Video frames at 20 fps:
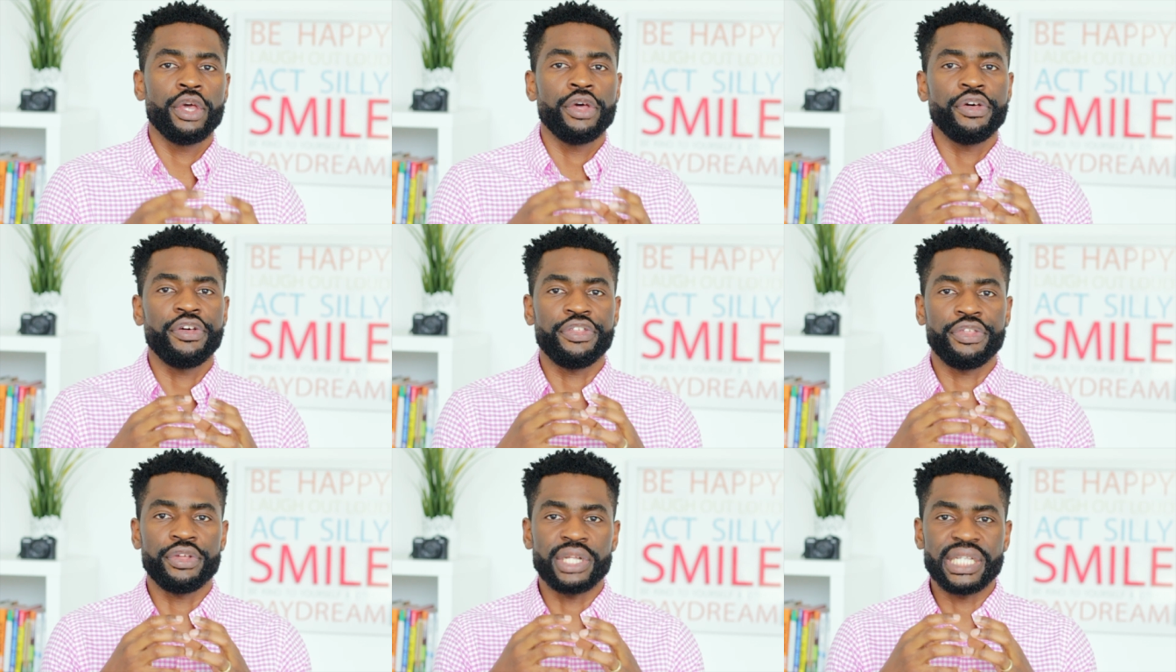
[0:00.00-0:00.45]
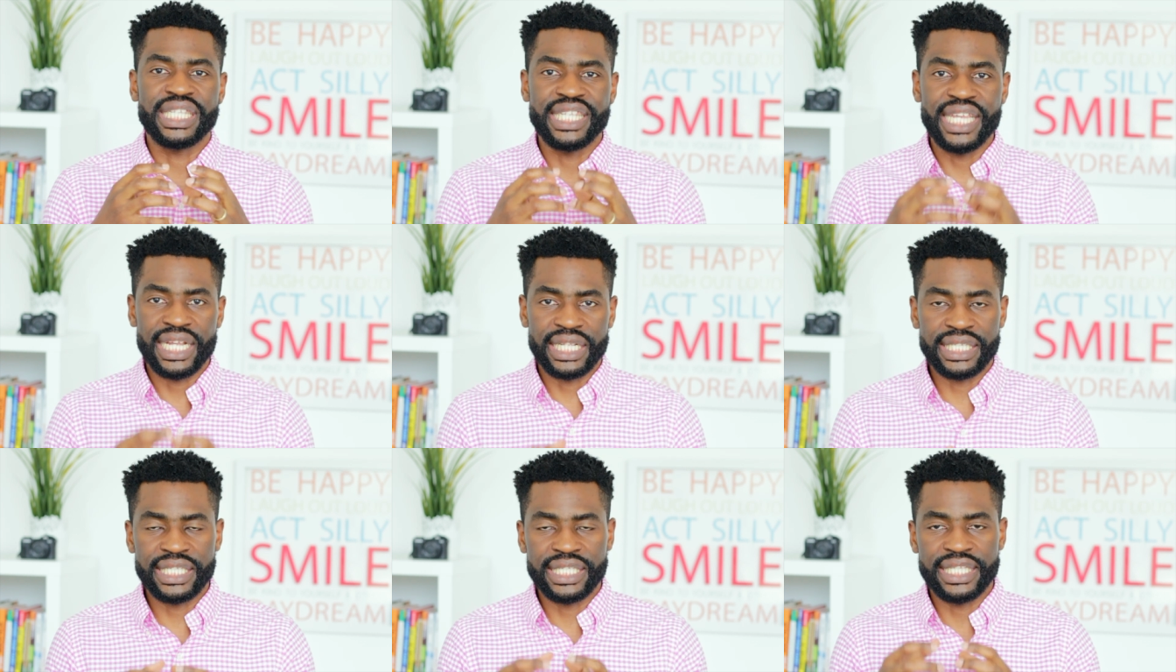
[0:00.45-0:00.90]
the
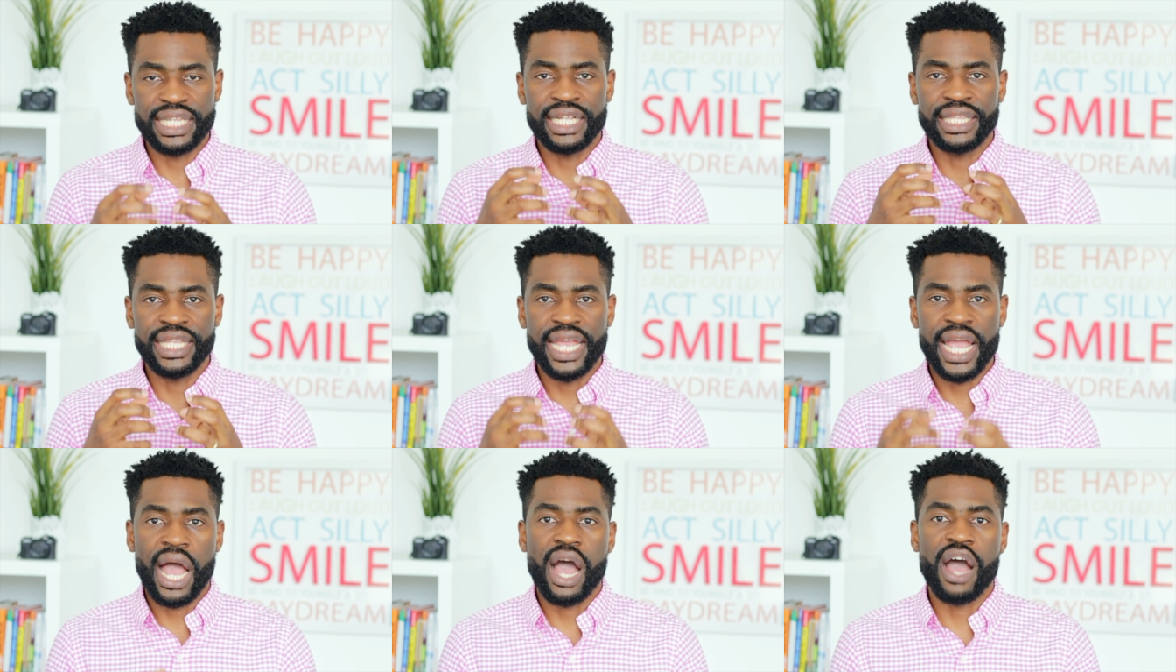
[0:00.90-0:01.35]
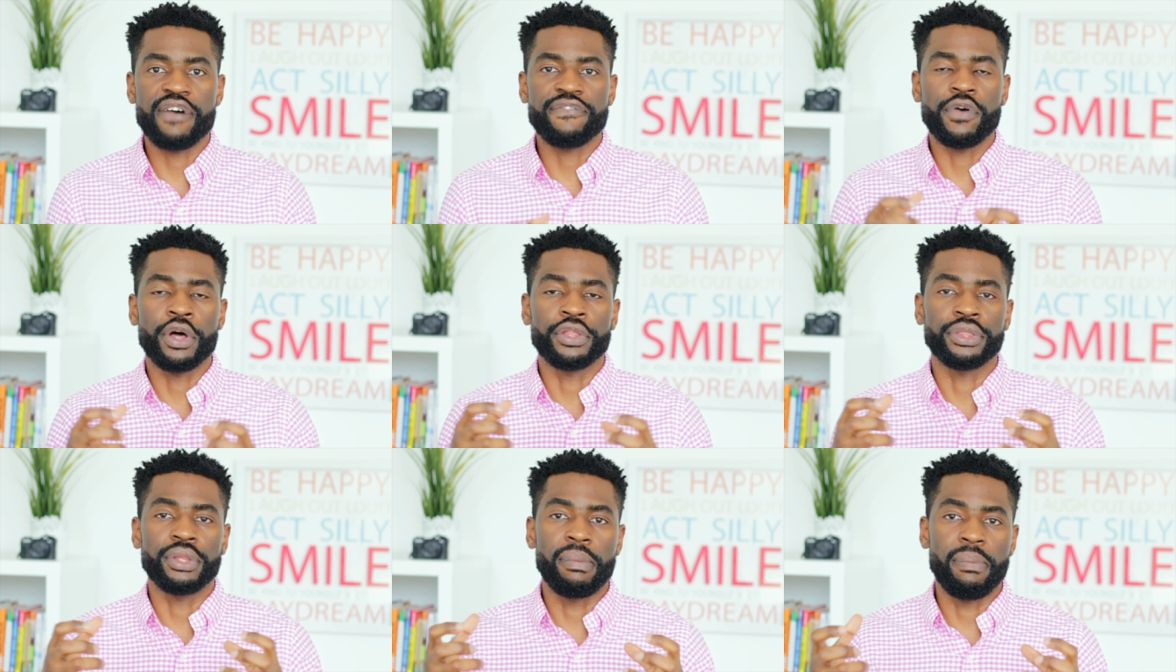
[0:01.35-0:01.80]
debt that they have
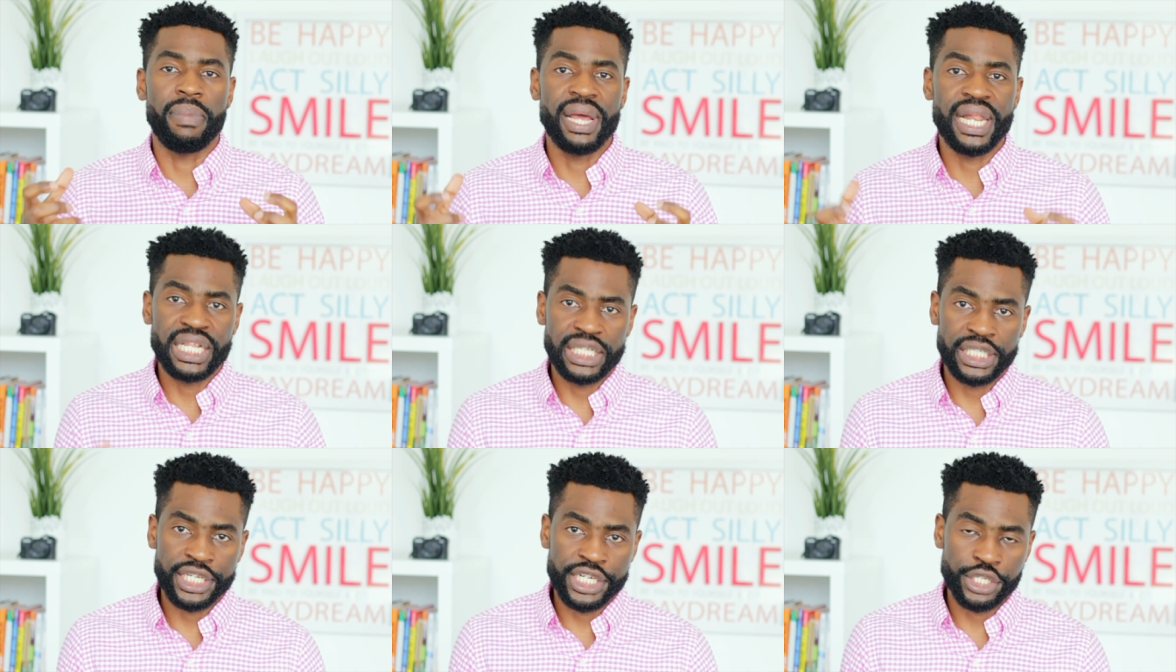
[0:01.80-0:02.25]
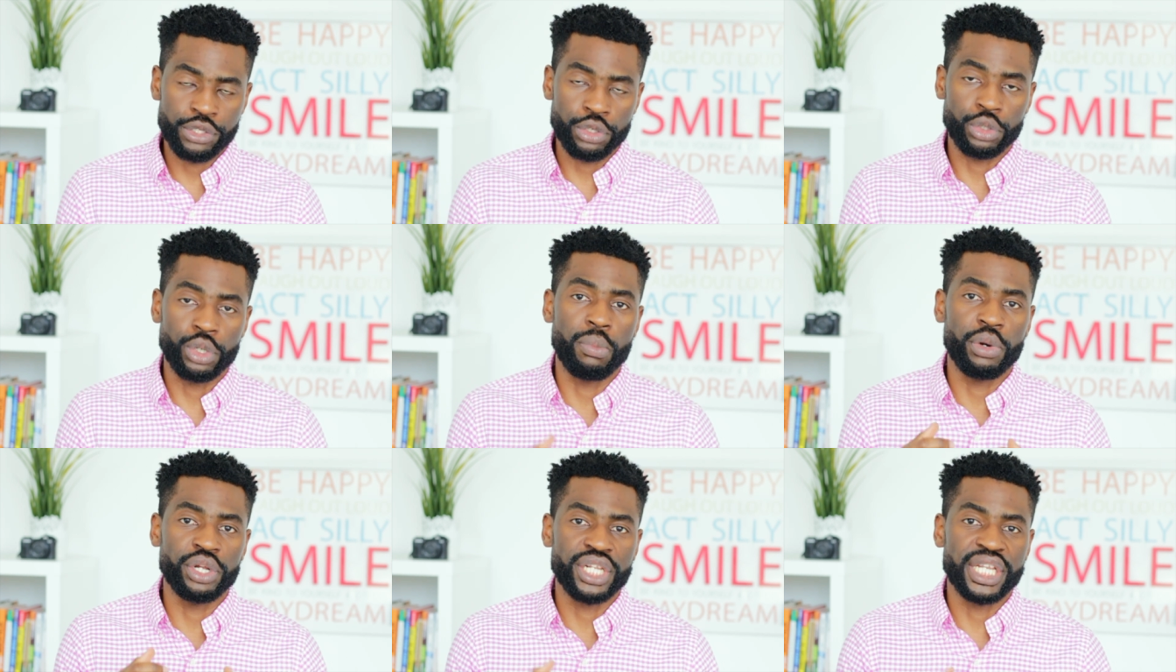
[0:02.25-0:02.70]
on the balance sheet, so
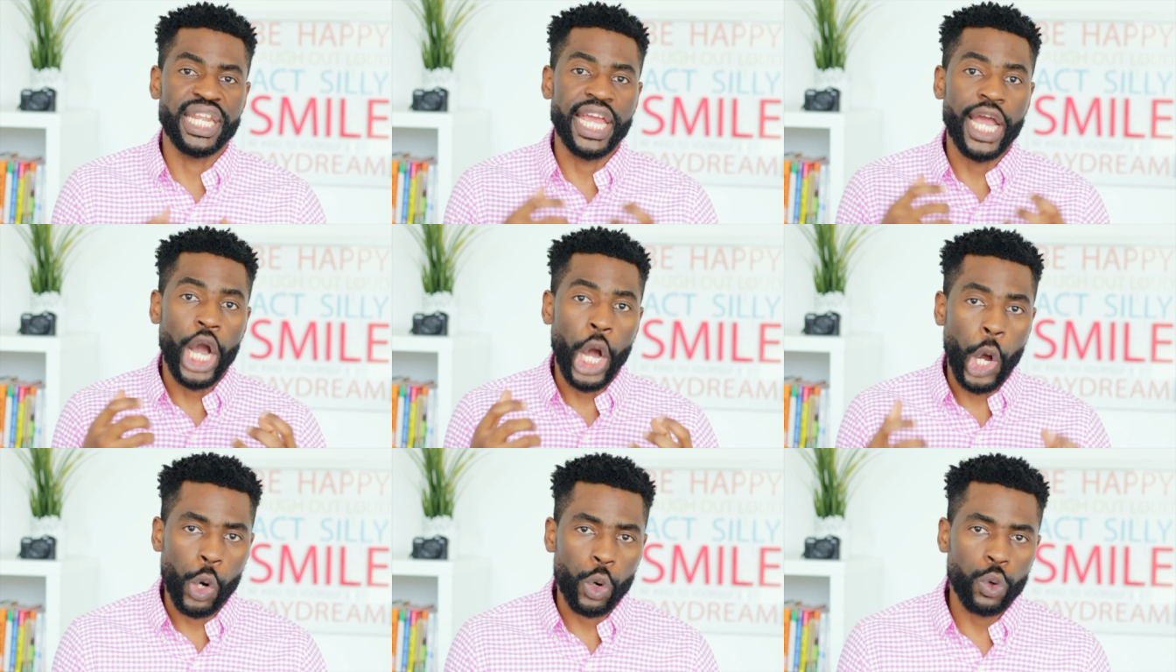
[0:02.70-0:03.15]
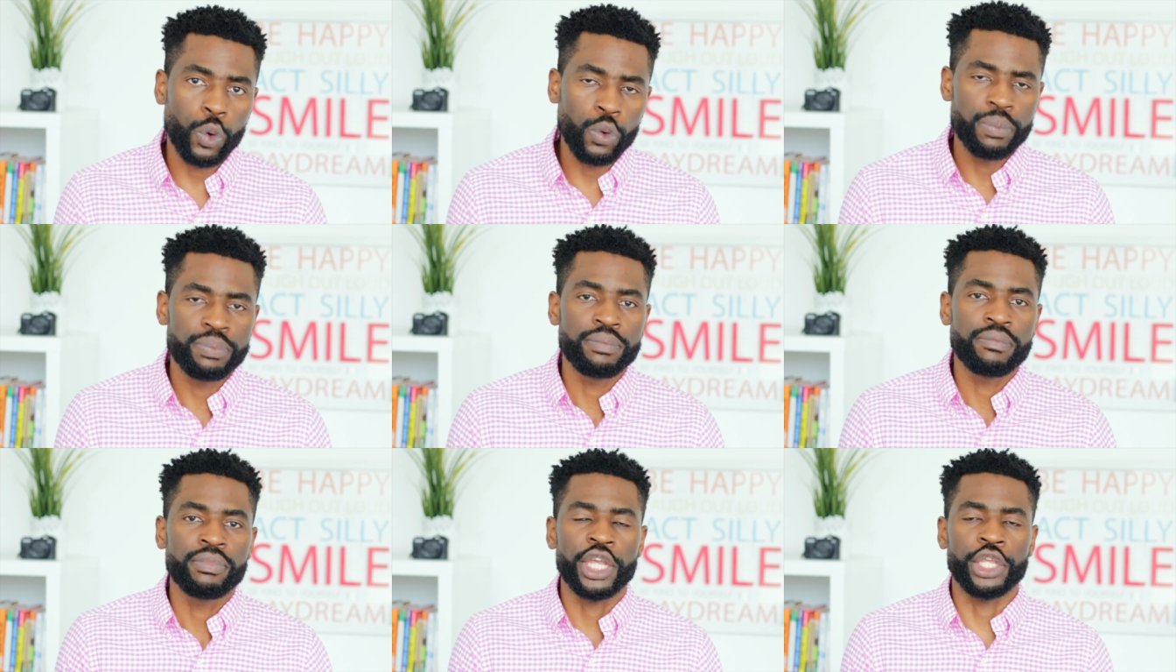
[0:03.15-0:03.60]
the money they owe,